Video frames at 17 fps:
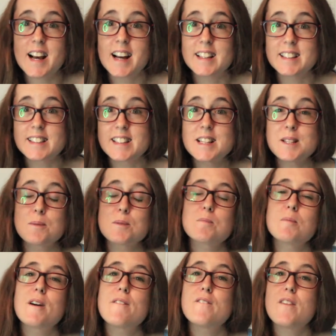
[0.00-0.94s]
And this
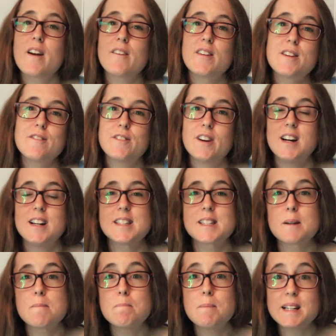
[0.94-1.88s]
was my very
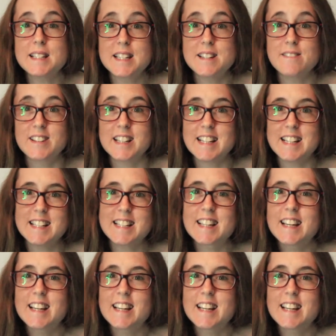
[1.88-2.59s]
first buddy read,